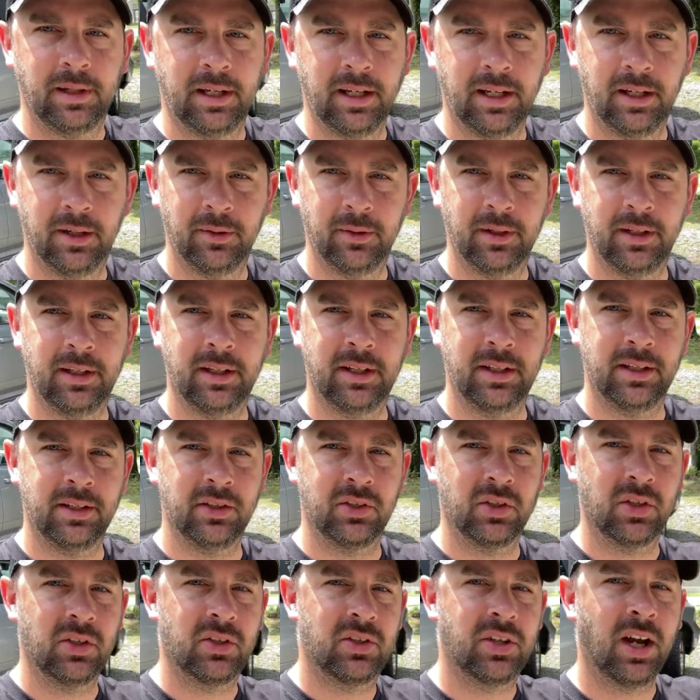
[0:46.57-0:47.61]
Here it
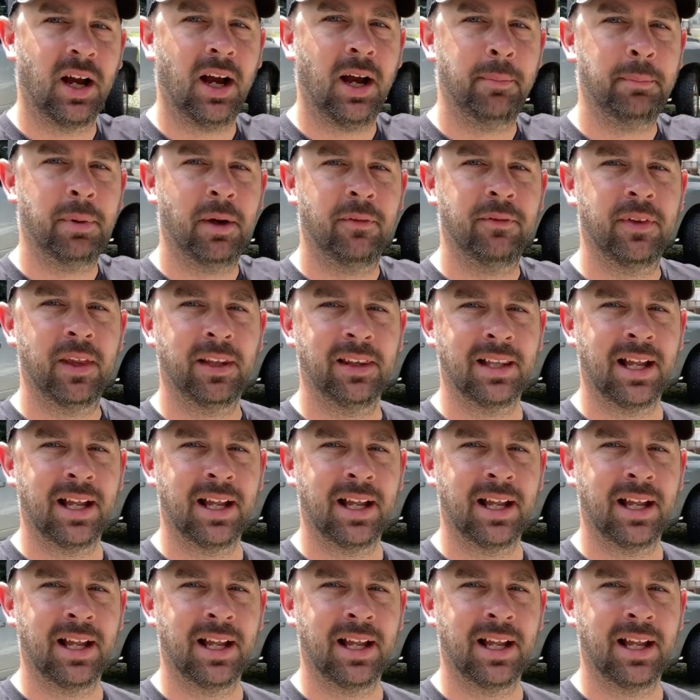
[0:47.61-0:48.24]
is, top of the